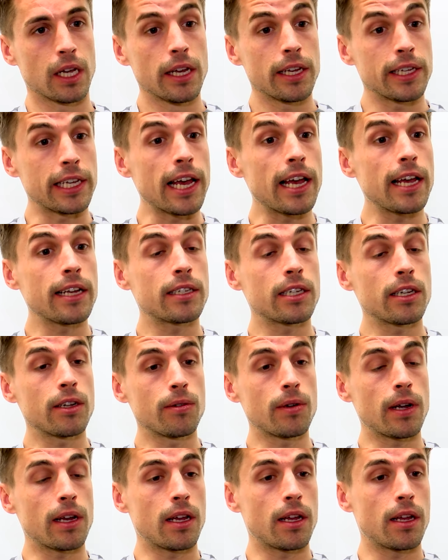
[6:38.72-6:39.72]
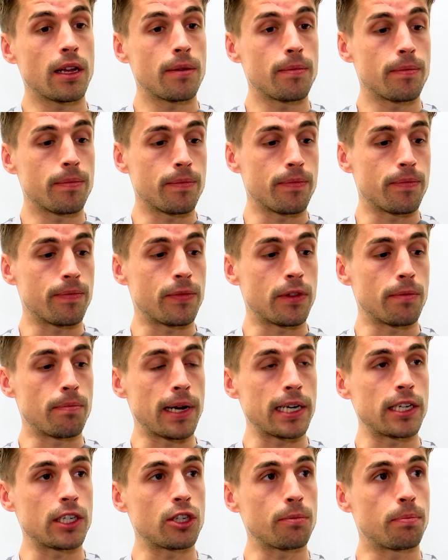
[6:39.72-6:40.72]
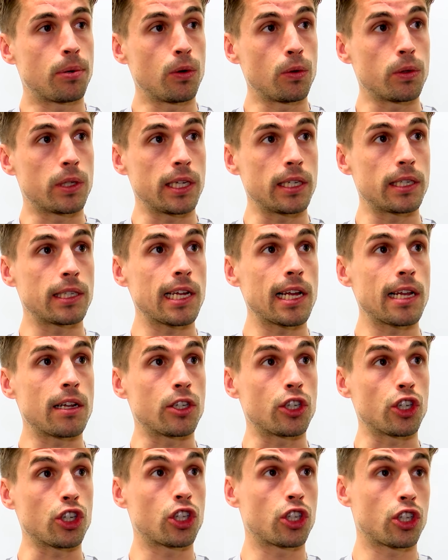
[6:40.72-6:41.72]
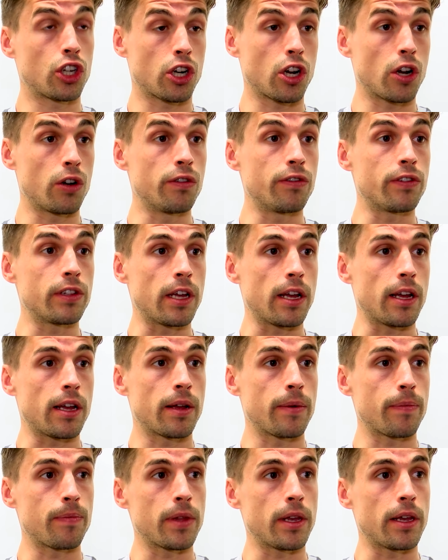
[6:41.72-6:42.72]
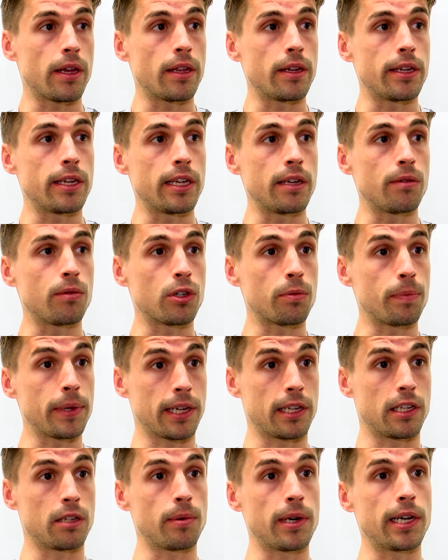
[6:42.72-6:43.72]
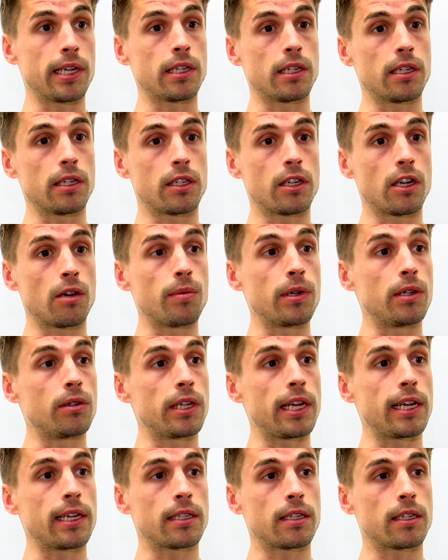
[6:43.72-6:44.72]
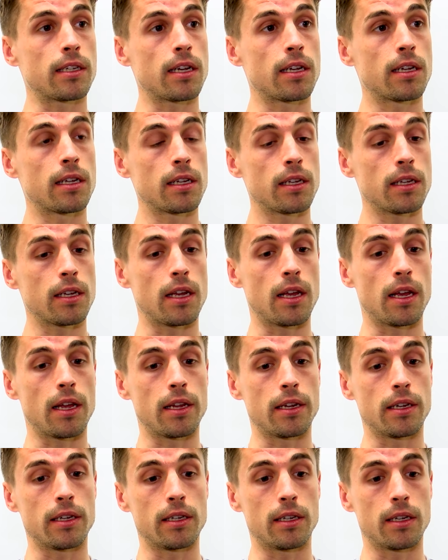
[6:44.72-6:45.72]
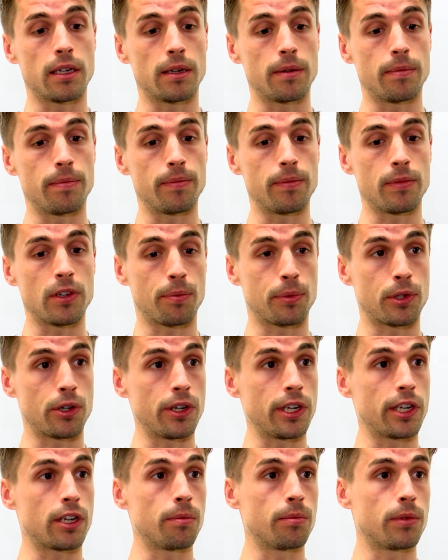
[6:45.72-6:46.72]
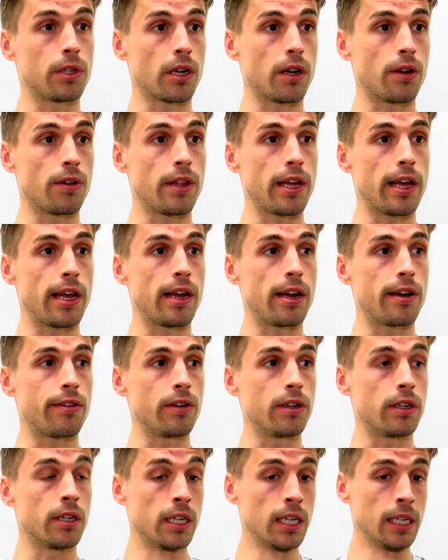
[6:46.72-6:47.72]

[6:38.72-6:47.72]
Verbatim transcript: Yeah, so um, manager Paul Tisdale just took over there, and he was speaking to my agent at the time when he was at Exeter, and um, the opportunity to come to go there and